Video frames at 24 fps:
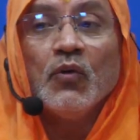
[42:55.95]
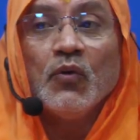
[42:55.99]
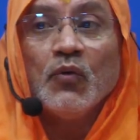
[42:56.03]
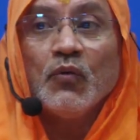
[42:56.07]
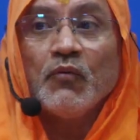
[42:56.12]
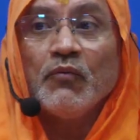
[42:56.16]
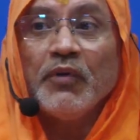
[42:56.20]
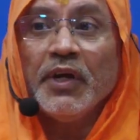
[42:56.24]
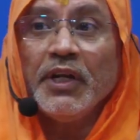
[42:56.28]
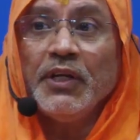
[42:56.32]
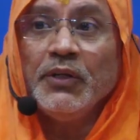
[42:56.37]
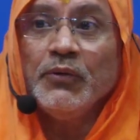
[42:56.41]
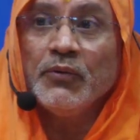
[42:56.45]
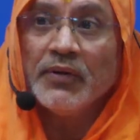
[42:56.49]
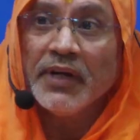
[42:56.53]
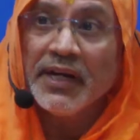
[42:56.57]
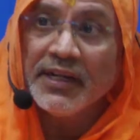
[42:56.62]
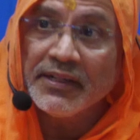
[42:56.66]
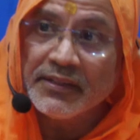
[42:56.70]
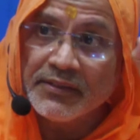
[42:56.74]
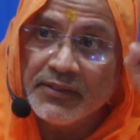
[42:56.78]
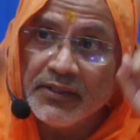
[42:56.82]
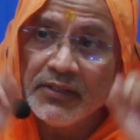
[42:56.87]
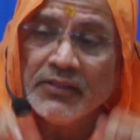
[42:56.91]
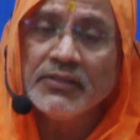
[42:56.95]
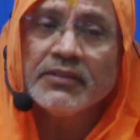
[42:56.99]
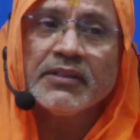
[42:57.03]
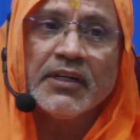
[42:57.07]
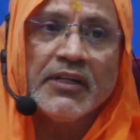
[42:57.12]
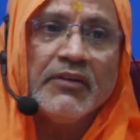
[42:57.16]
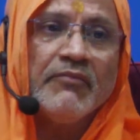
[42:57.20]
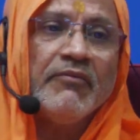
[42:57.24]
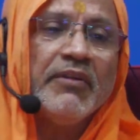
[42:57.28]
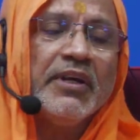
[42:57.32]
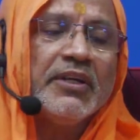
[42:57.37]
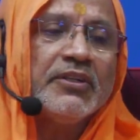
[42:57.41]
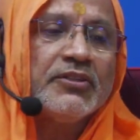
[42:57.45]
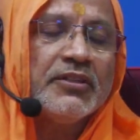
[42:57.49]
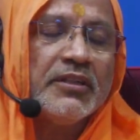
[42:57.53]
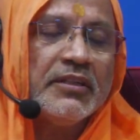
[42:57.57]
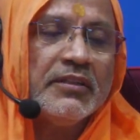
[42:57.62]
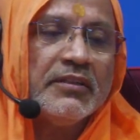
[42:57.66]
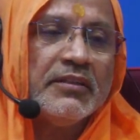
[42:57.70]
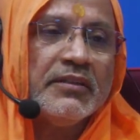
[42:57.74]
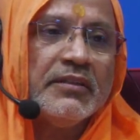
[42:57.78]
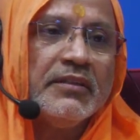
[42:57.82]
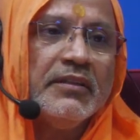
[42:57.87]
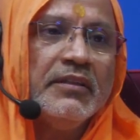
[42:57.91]
When you get this
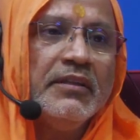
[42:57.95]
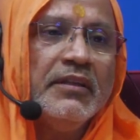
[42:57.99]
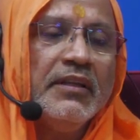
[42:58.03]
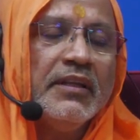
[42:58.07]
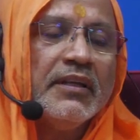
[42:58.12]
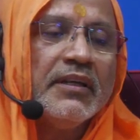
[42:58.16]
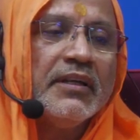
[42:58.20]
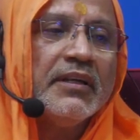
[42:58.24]
conviction,